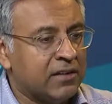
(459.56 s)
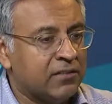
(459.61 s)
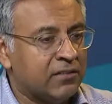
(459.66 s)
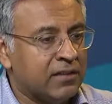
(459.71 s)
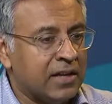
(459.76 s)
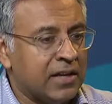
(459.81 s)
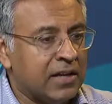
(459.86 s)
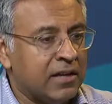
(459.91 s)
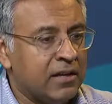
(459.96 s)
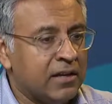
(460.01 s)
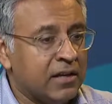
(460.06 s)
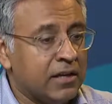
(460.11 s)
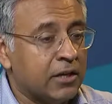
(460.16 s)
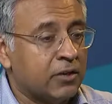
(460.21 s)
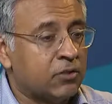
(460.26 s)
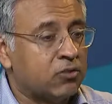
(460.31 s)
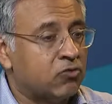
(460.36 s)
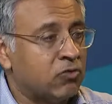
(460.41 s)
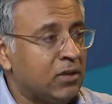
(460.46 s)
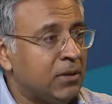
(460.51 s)
they're
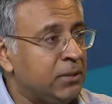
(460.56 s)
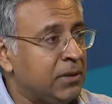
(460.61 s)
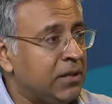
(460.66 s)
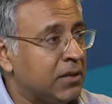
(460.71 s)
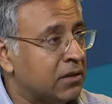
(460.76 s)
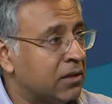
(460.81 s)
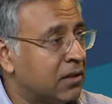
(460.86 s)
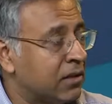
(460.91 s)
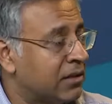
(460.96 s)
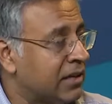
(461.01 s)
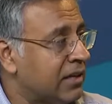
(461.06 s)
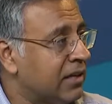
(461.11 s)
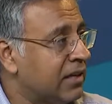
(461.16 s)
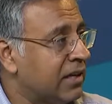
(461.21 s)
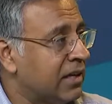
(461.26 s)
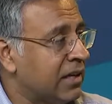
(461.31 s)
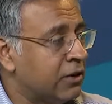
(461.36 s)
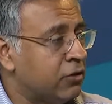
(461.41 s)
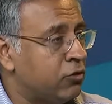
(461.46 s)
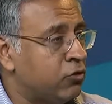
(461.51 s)
extremely unlucky
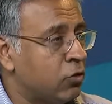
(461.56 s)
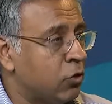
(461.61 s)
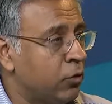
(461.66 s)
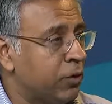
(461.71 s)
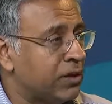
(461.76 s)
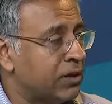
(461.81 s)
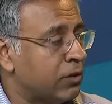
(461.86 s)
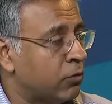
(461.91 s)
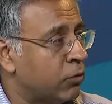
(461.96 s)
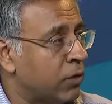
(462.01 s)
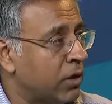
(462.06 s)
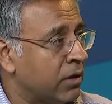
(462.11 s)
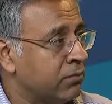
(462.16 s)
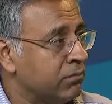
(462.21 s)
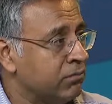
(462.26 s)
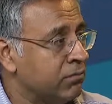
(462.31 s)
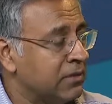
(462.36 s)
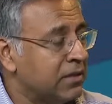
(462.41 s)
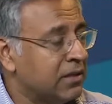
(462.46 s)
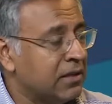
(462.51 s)
and during a run,
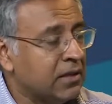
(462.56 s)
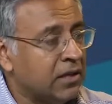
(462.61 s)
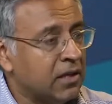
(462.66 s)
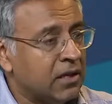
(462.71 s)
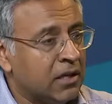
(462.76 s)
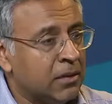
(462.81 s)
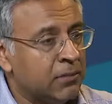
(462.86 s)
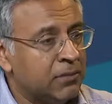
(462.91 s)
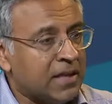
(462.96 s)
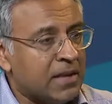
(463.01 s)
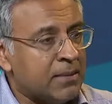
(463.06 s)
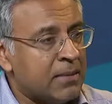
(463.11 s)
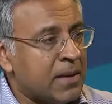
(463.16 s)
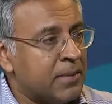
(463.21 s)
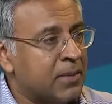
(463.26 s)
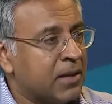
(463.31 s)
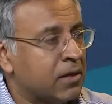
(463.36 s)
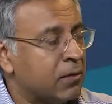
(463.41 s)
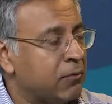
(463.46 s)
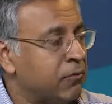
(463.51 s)
they may
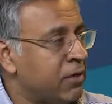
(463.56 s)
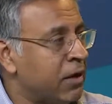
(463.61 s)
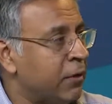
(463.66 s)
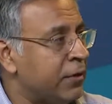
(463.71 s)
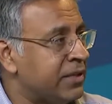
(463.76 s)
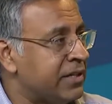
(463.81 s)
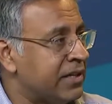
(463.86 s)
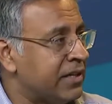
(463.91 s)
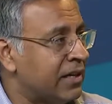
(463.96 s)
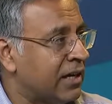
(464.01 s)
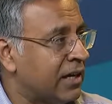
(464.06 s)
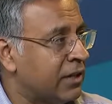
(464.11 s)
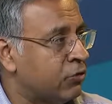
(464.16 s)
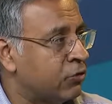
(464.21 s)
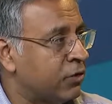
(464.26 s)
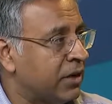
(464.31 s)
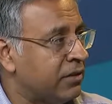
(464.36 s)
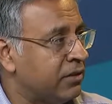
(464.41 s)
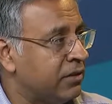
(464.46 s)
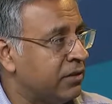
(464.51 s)
become very
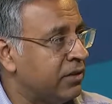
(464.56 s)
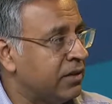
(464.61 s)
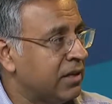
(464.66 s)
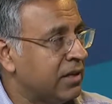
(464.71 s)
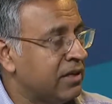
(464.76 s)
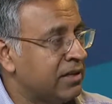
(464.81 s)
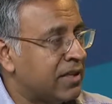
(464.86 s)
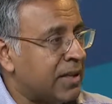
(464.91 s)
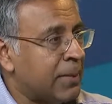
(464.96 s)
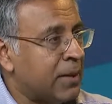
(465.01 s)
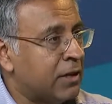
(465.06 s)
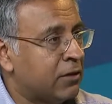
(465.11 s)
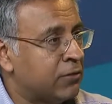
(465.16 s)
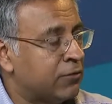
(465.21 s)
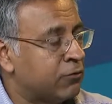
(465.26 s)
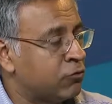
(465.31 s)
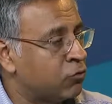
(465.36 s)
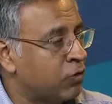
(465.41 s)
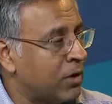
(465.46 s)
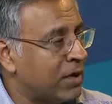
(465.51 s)
dehydrated, they may not have
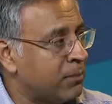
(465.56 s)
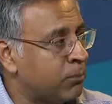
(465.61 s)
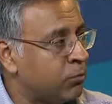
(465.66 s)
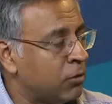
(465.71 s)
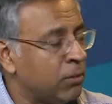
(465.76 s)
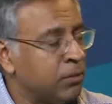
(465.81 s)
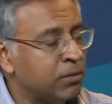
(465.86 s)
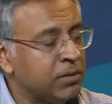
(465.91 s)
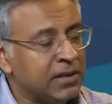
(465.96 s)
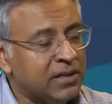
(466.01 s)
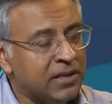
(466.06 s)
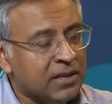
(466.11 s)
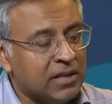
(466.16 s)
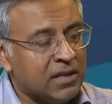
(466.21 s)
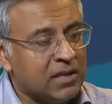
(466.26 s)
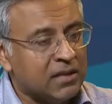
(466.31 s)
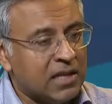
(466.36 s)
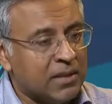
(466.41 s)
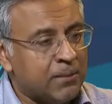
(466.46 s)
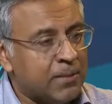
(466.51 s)
trained properly,
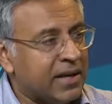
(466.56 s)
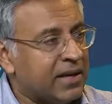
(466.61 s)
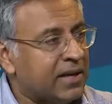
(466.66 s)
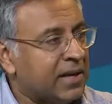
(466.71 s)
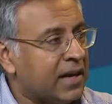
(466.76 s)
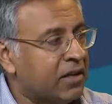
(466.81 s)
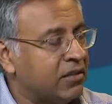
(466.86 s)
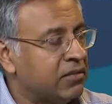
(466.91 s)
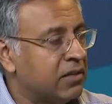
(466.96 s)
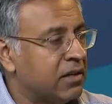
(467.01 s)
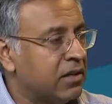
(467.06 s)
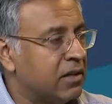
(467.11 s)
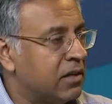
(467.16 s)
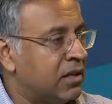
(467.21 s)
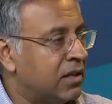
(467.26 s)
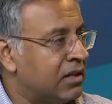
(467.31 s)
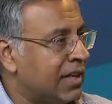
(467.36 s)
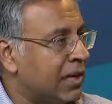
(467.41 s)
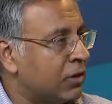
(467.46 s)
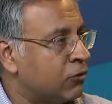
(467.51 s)
they may get
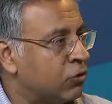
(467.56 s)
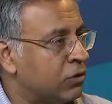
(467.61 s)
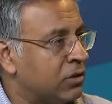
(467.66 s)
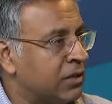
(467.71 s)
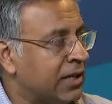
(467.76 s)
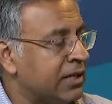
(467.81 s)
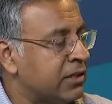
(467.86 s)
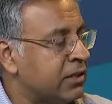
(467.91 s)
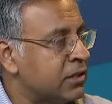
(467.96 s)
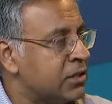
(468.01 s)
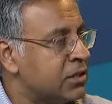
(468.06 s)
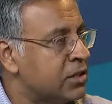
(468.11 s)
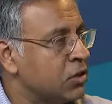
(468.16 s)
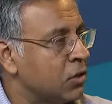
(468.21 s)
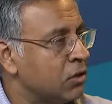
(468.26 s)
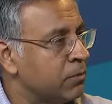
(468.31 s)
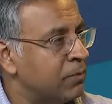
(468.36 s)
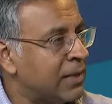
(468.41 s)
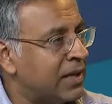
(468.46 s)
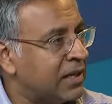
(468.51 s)
electrolyte and
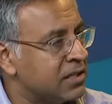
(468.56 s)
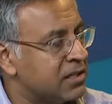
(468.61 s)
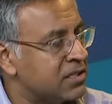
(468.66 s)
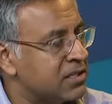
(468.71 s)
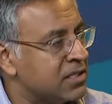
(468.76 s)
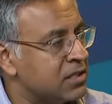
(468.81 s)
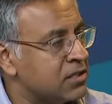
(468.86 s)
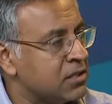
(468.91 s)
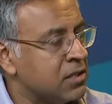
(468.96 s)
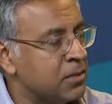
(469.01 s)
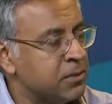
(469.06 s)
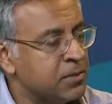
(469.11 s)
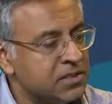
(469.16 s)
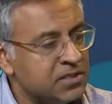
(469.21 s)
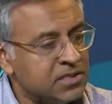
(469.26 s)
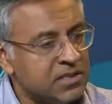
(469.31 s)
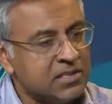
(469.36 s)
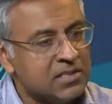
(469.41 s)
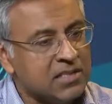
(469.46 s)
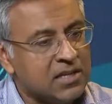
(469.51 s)
salt balance
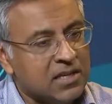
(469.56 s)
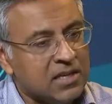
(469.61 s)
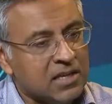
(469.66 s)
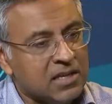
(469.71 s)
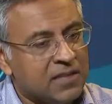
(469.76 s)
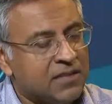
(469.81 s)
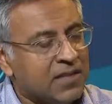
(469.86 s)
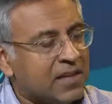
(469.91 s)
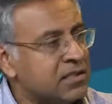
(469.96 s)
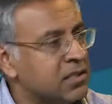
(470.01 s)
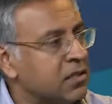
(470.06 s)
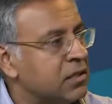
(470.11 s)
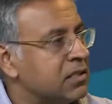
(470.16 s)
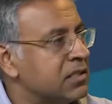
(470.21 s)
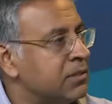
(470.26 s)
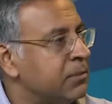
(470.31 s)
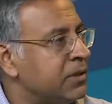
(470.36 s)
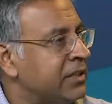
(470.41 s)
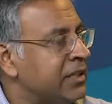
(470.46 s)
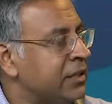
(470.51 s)
disturbances, and that
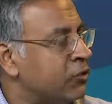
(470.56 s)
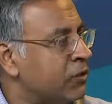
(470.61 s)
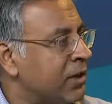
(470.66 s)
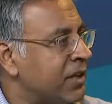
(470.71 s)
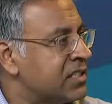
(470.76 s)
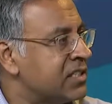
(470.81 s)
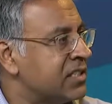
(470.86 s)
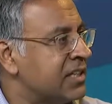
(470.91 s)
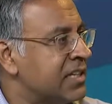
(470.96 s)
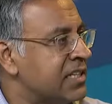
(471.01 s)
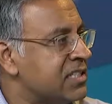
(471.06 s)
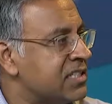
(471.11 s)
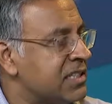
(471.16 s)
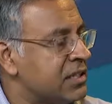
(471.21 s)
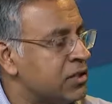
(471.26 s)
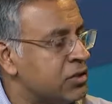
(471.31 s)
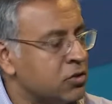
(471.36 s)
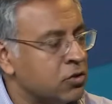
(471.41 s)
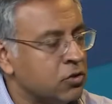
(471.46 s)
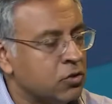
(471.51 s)
ultimately translates
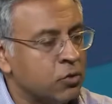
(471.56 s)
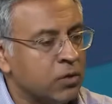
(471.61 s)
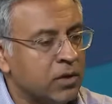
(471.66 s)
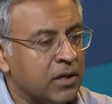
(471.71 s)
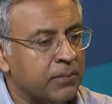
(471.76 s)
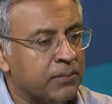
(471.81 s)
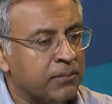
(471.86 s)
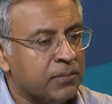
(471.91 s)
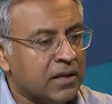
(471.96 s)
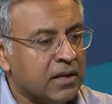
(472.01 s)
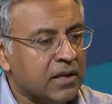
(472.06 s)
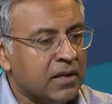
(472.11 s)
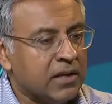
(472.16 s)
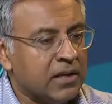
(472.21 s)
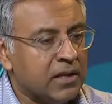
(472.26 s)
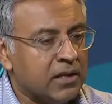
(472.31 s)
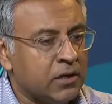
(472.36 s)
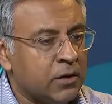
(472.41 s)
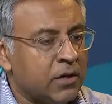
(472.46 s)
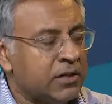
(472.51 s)
into
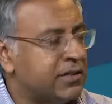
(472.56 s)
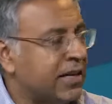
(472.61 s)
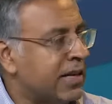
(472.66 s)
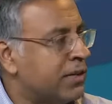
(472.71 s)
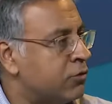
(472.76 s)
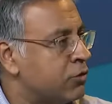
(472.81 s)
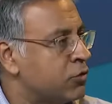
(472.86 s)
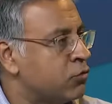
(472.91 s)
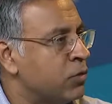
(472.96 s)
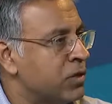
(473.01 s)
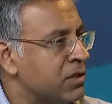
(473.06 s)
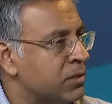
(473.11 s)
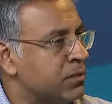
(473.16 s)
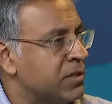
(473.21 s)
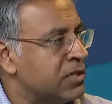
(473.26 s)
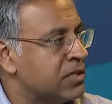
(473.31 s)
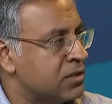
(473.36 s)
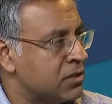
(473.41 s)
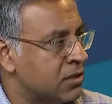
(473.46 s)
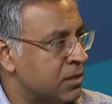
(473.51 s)
a dangerous rhythm
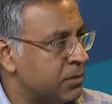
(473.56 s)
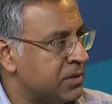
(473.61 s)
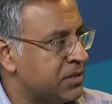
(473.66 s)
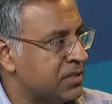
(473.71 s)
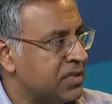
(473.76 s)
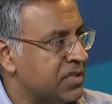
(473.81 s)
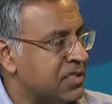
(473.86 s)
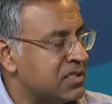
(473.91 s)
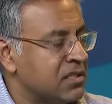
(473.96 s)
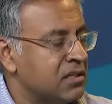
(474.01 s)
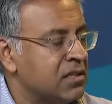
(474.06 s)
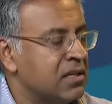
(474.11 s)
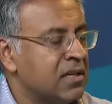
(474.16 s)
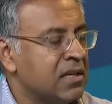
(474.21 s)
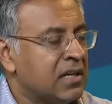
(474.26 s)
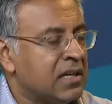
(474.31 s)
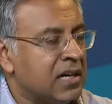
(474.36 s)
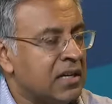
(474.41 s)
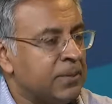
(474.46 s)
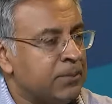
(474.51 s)
disturbances,
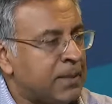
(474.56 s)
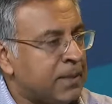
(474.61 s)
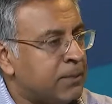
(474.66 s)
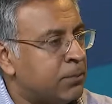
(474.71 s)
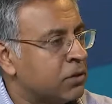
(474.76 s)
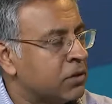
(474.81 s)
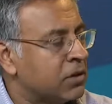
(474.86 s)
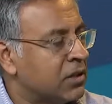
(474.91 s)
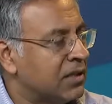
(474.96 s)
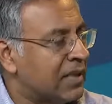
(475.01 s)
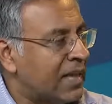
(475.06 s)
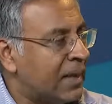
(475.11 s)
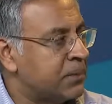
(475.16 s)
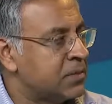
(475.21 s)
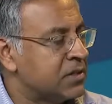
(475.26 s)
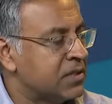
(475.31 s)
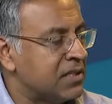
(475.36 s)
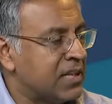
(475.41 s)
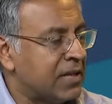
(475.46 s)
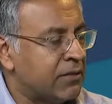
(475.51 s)
and people
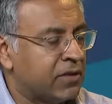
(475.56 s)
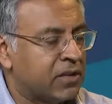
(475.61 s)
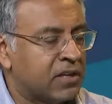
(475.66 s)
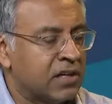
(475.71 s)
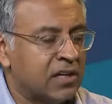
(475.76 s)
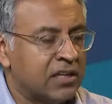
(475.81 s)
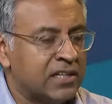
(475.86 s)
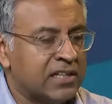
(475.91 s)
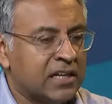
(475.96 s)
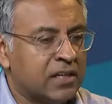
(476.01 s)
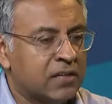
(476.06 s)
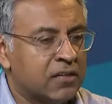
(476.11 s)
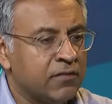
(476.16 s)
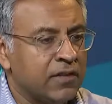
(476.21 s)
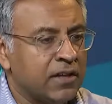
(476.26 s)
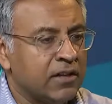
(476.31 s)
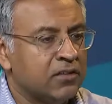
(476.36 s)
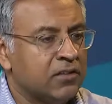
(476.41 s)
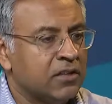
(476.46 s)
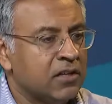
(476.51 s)
collapse and have a cardiac
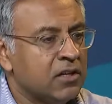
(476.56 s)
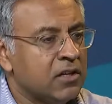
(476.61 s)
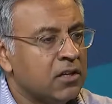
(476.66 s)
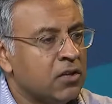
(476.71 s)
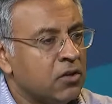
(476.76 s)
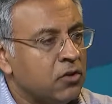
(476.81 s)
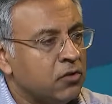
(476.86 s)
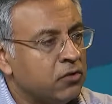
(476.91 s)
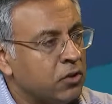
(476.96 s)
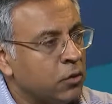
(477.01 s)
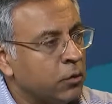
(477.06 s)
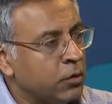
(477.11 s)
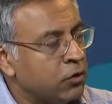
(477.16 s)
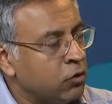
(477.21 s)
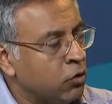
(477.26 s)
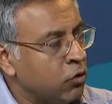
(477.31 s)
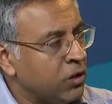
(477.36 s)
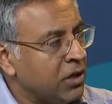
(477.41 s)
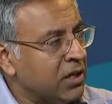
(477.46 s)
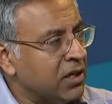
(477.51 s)
event. So we're
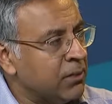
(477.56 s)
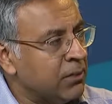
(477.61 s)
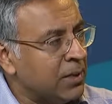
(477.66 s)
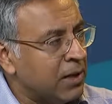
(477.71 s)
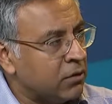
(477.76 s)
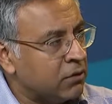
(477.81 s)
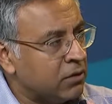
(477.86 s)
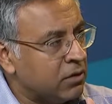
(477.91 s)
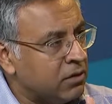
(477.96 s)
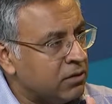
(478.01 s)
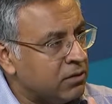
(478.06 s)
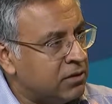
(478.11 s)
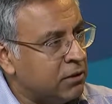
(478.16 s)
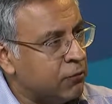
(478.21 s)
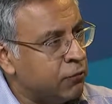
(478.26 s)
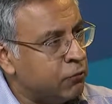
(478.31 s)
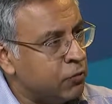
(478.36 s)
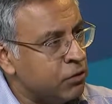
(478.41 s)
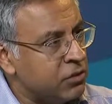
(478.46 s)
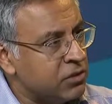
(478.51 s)
talking about
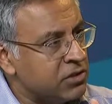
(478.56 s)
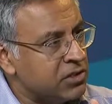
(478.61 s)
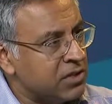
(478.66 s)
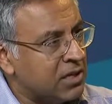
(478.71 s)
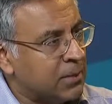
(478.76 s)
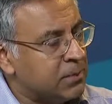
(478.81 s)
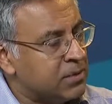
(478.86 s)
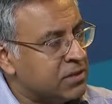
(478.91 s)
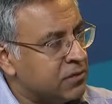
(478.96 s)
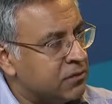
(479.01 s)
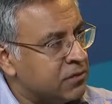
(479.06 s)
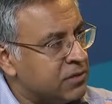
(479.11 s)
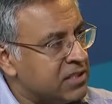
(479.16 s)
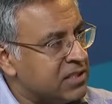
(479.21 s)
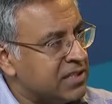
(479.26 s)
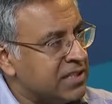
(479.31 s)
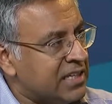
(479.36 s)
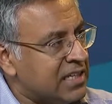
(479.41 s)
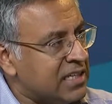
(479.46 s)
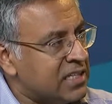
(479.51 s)
different types of
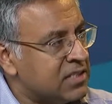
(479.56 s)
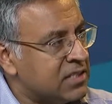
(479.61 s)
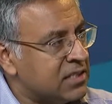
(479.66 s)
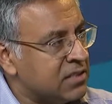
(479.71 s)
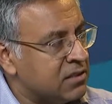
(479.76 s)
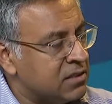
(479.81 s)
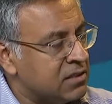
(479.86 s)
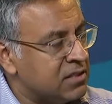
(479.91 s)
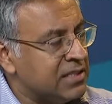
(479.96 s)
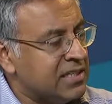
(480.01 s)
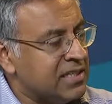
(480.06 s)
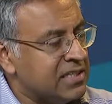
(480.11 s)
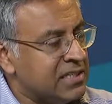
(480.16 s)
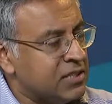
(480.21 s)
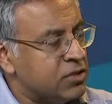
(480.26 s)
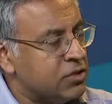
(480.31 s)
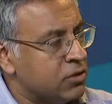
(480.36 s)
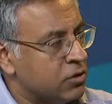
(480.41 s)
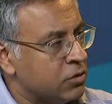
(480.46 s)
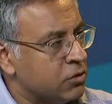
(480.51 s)
disease
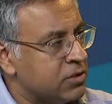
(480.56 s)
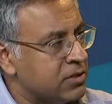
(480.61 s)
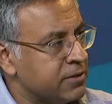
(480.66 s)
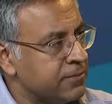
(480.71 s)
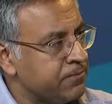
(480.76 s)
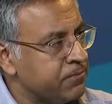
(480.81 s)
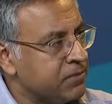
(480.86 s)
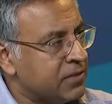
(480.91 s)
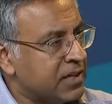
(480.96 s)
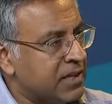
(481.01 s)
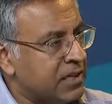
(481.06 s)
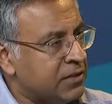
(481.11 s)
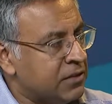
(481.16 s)
issues in the